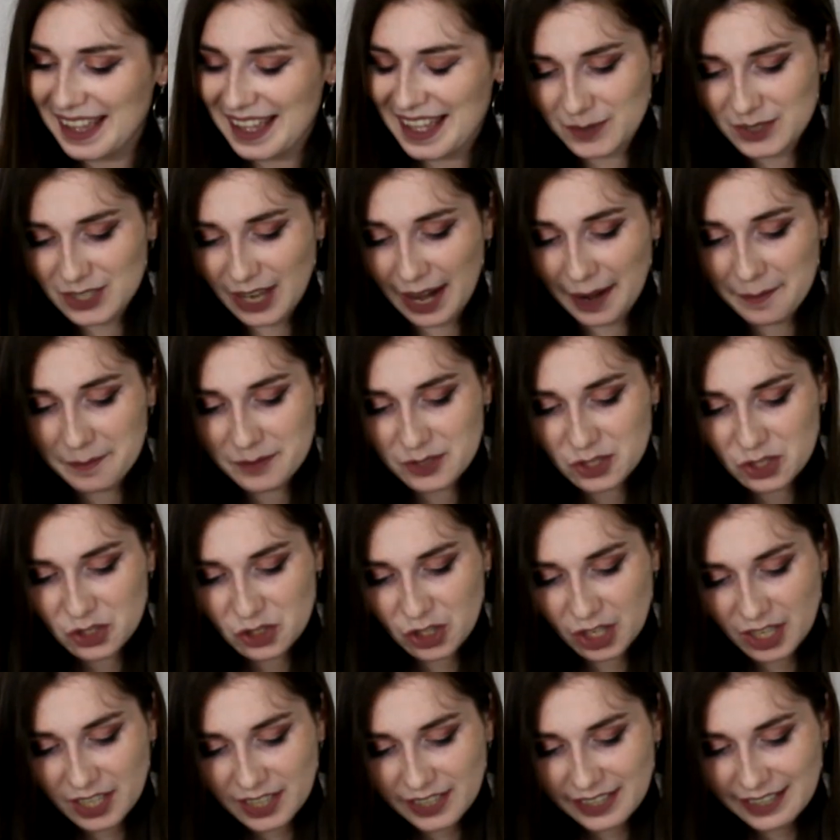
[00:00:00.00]
So I'm
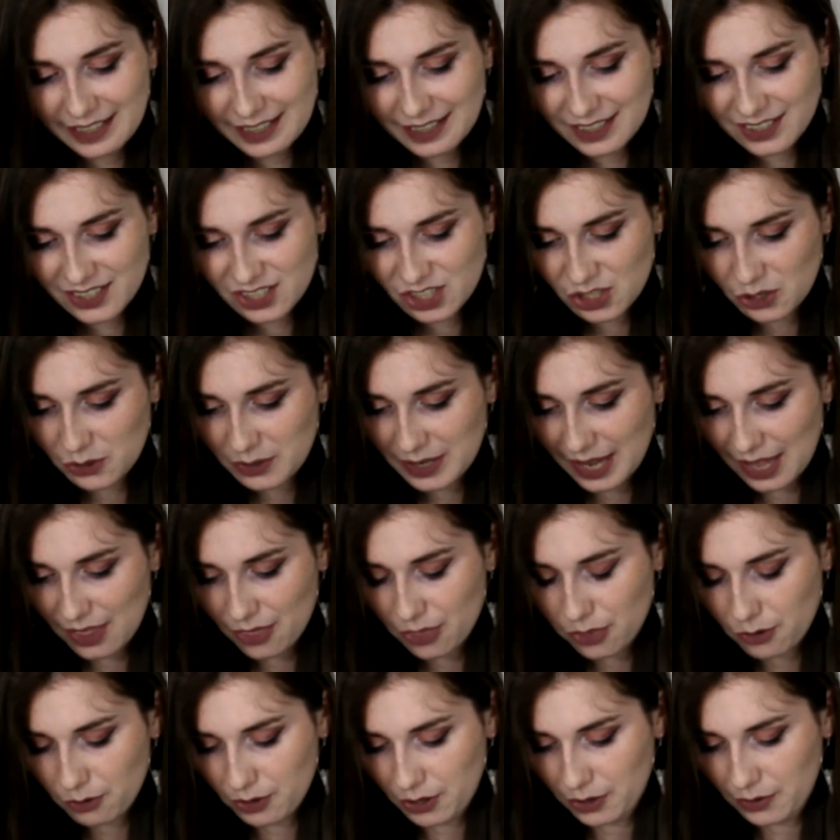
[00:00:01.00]
struggling to
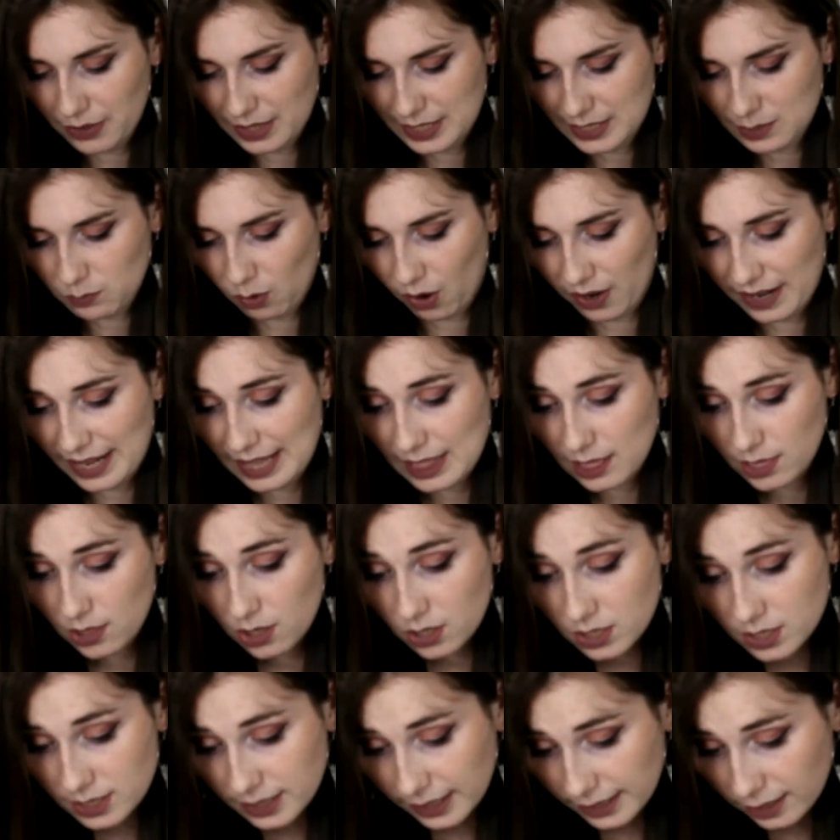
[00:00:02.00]
get through this one. It
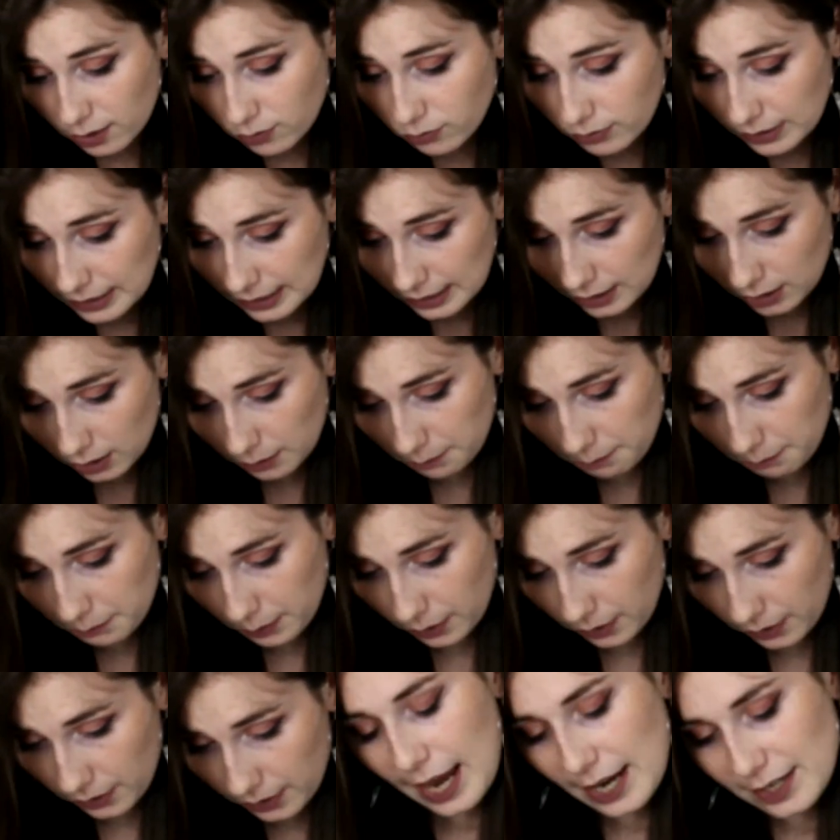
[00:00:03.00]
looks like a really good
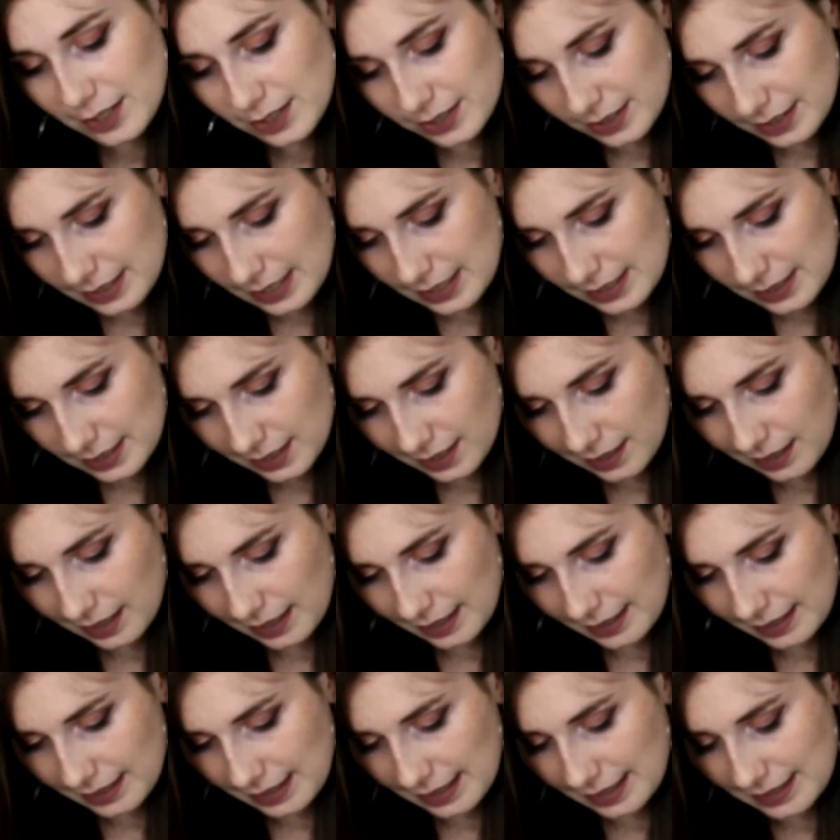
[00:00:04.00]
book. I just need to
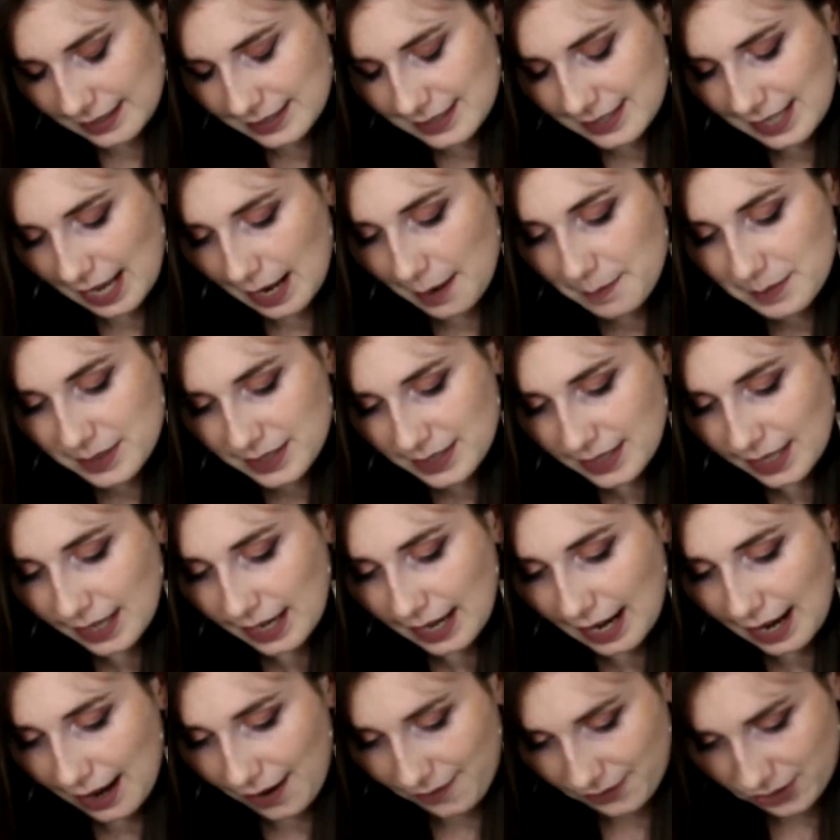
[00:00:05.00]
like accept that I
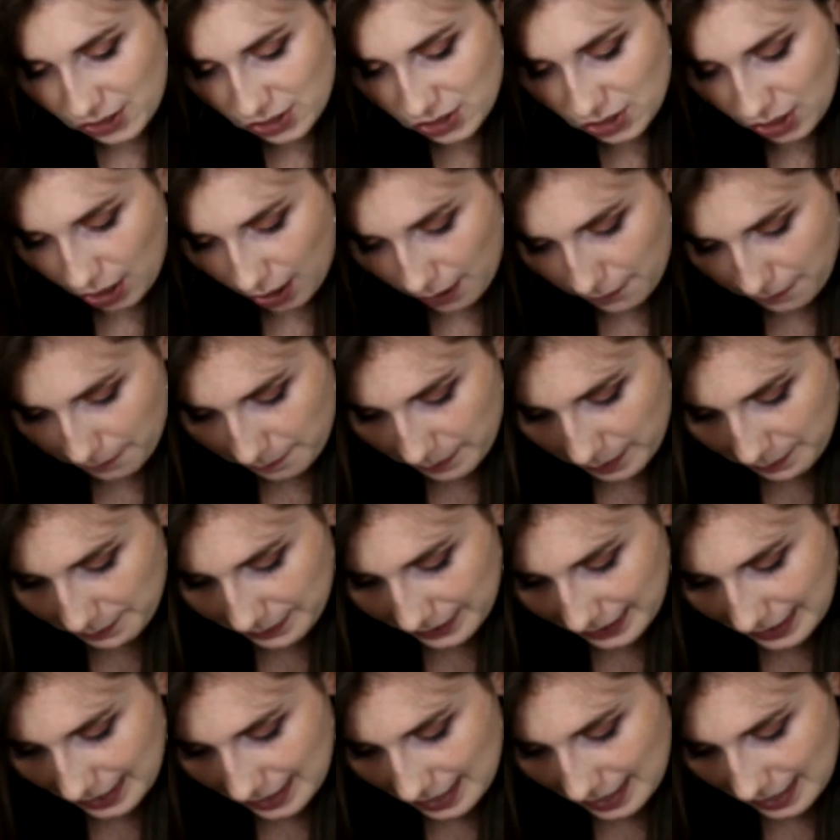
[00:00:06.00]
have to start from the
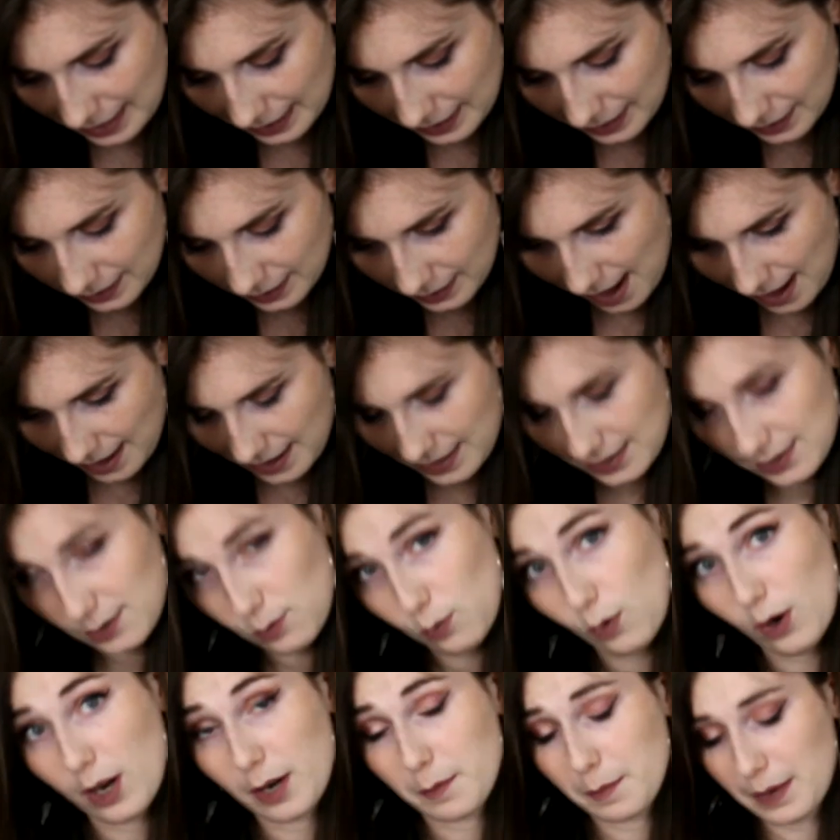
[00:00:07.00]
beginning and
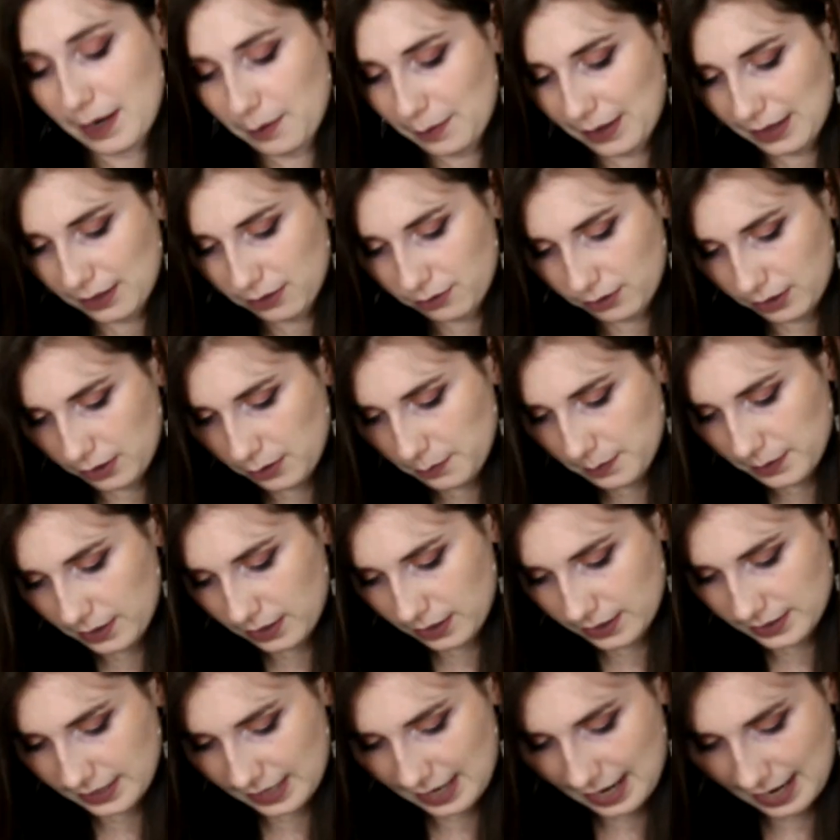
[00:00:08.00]
work my way through
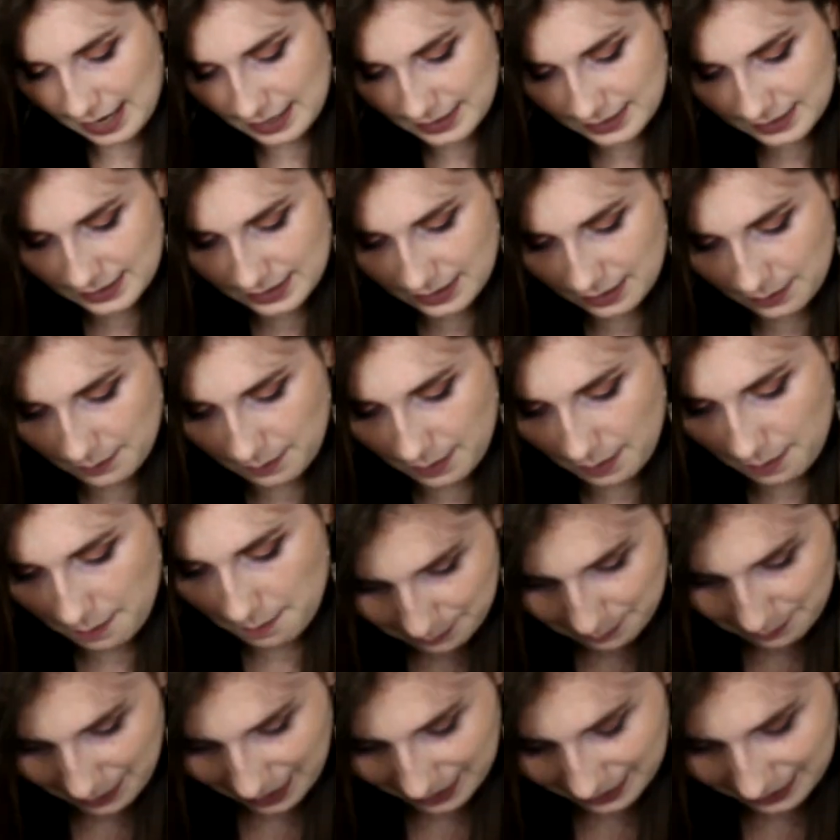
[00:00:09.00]
because it has some
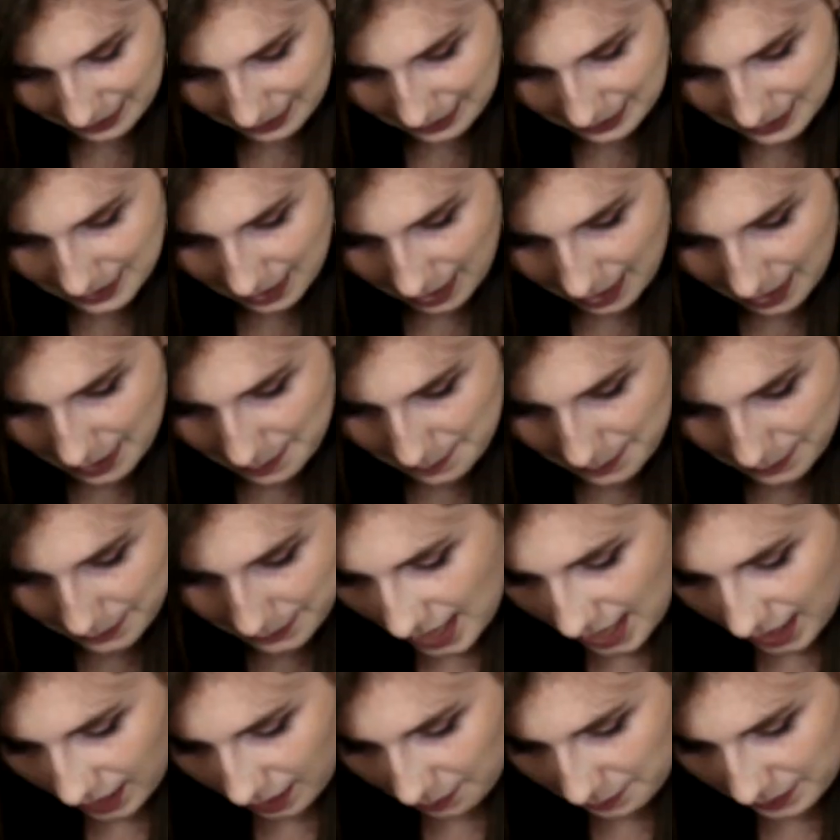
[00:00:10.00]
mathy type
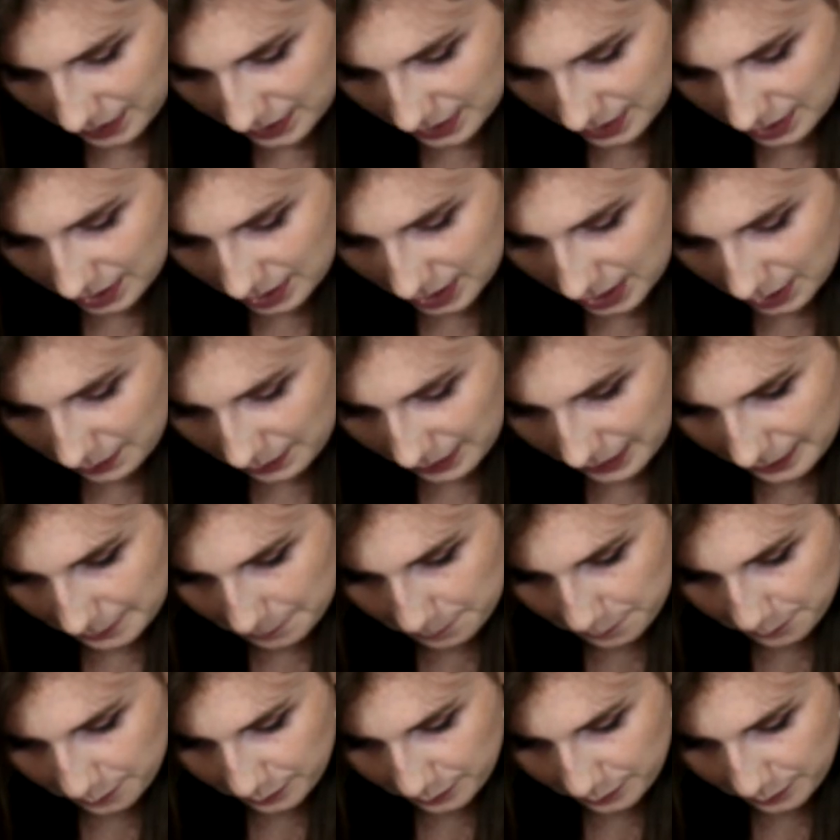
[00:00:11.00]
elements to it.